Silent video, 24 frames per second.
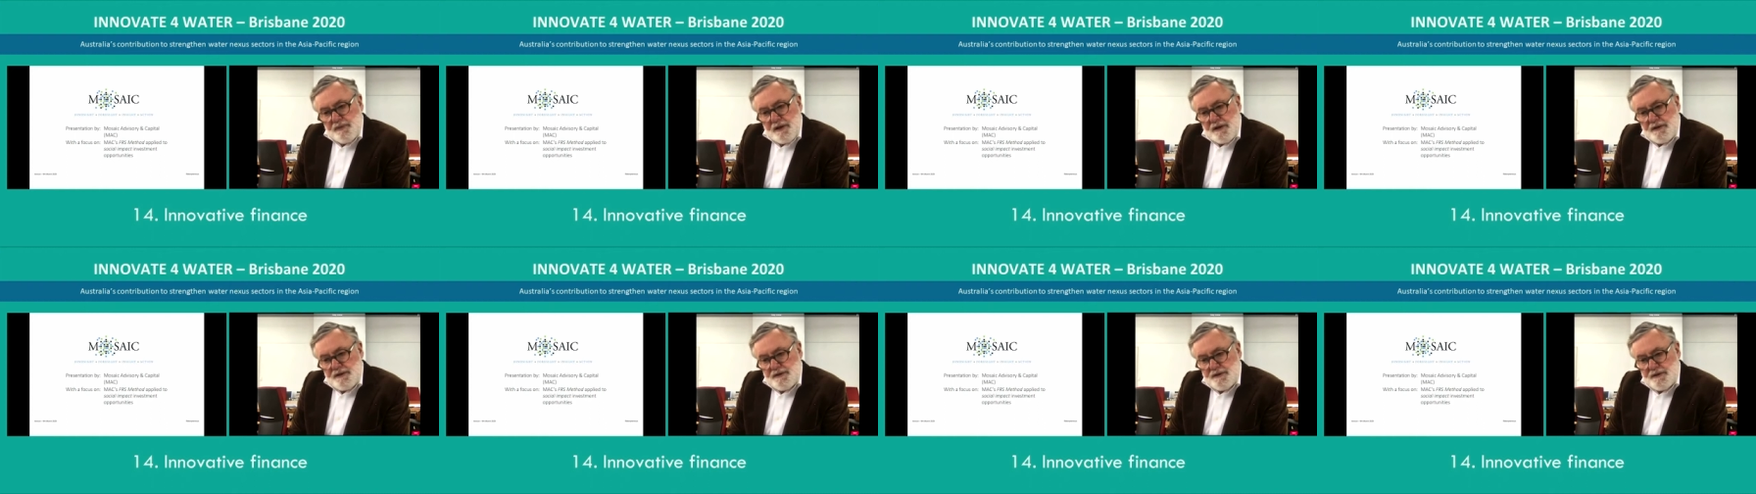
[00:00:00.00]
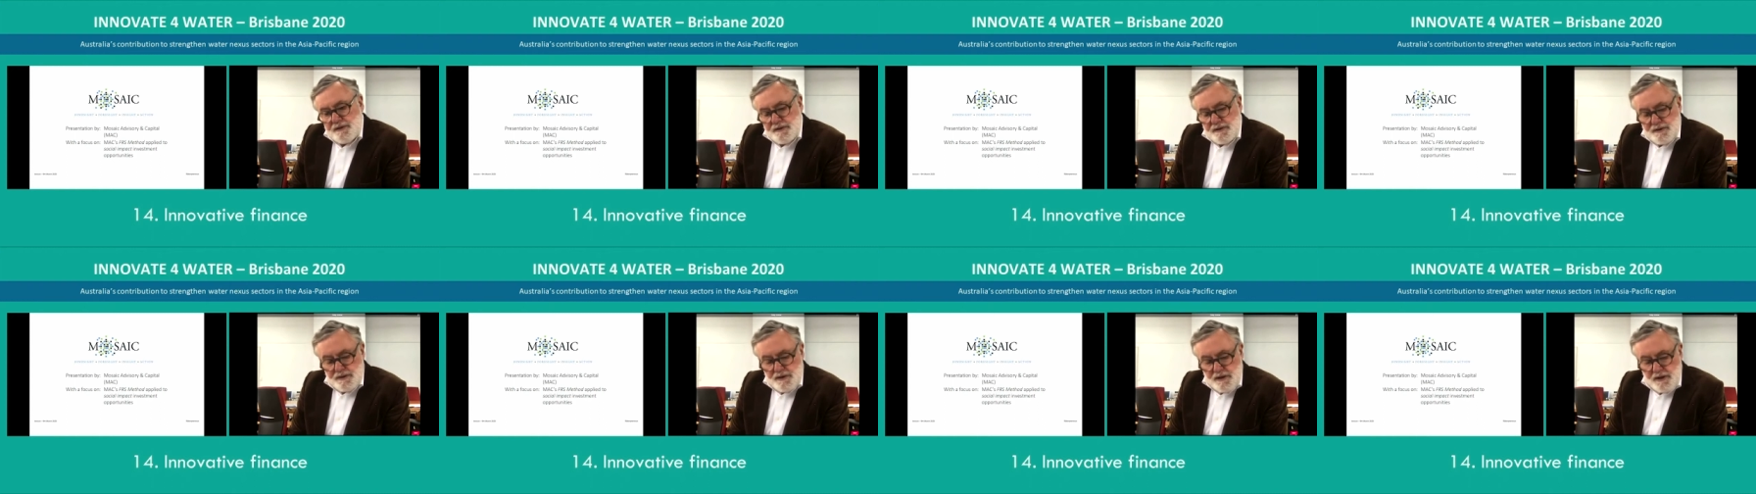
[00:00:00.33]

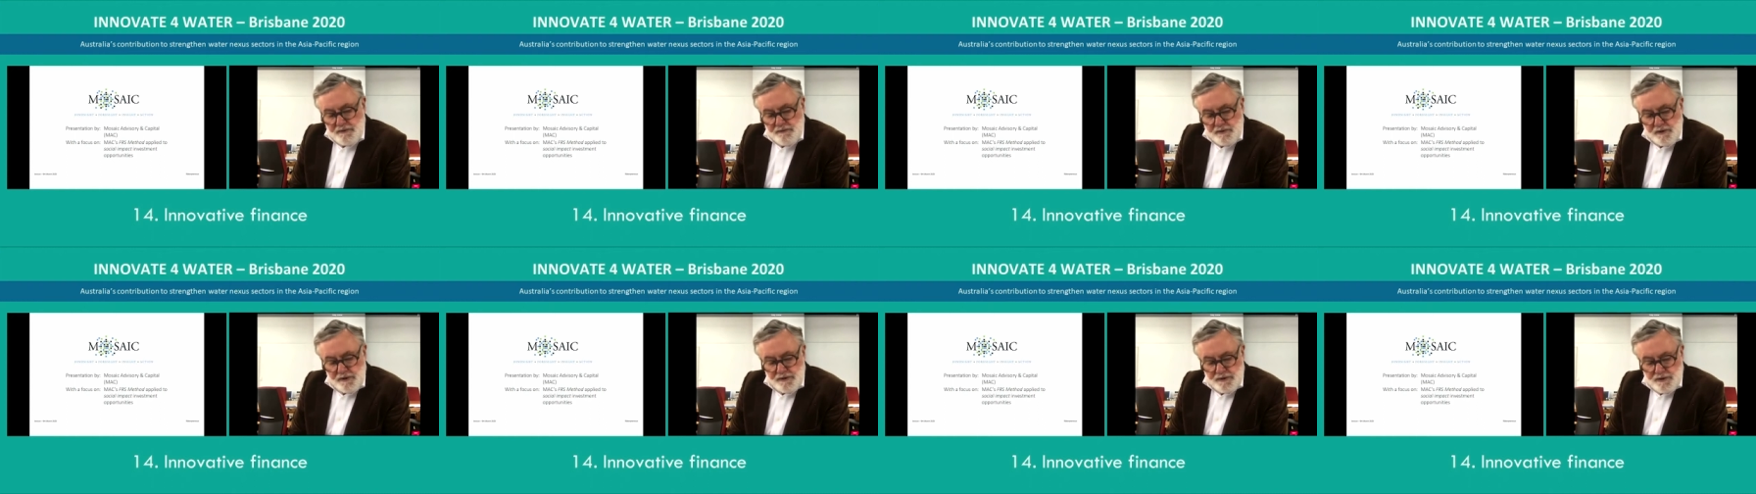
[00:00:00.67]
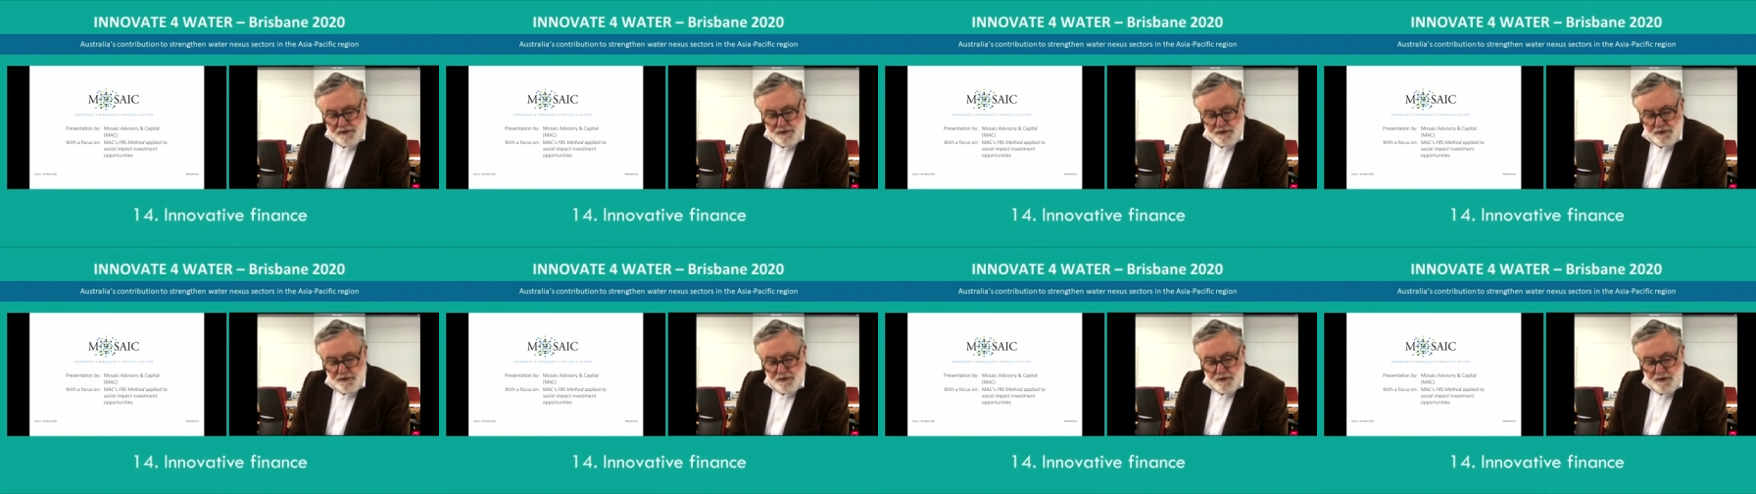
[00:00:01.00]
pensions and general
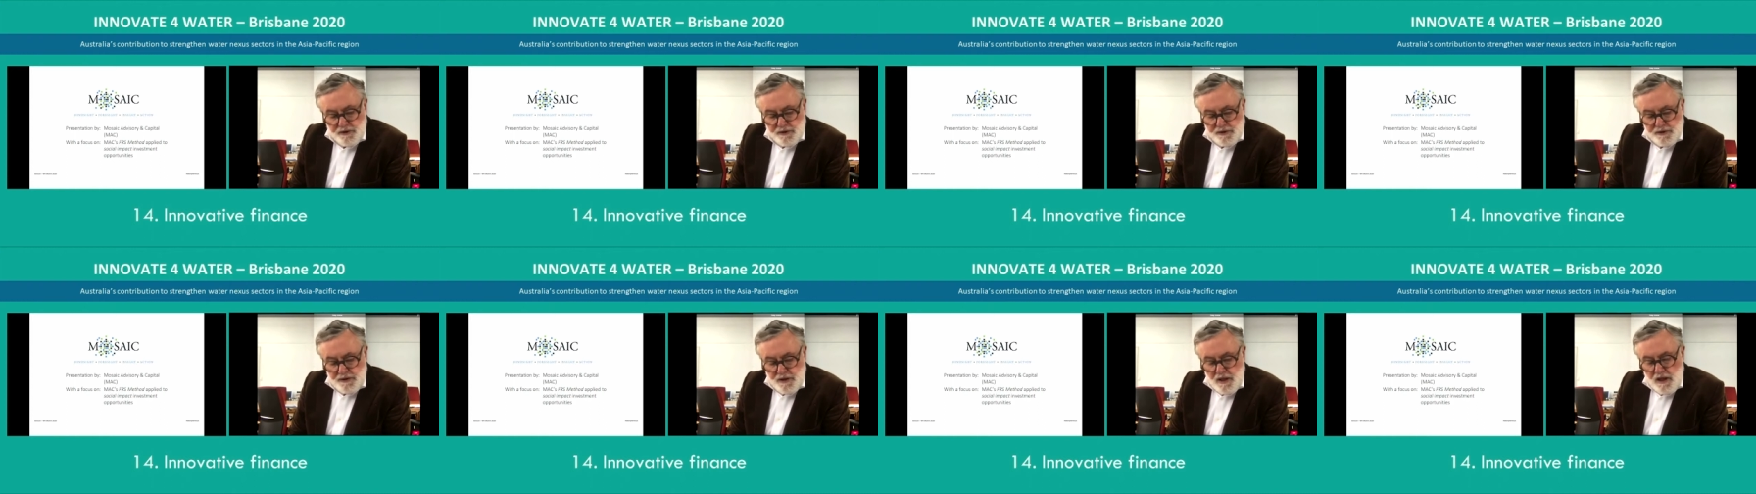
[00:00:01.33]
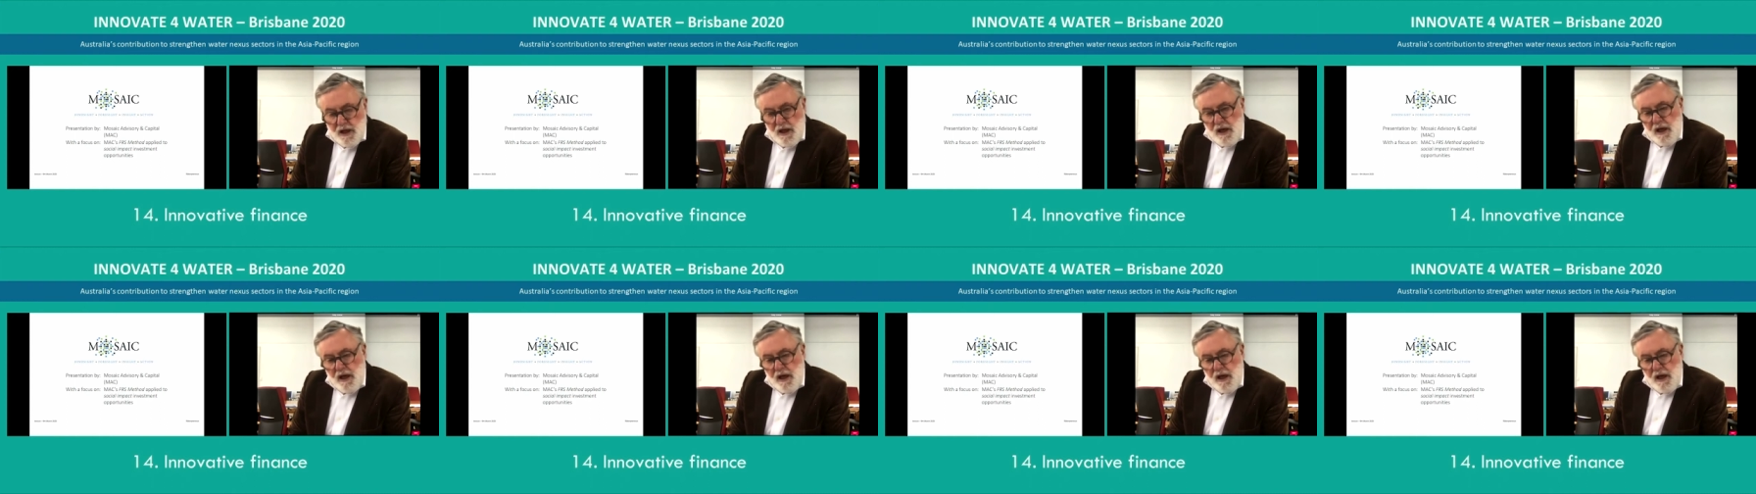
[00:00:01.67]
insurance,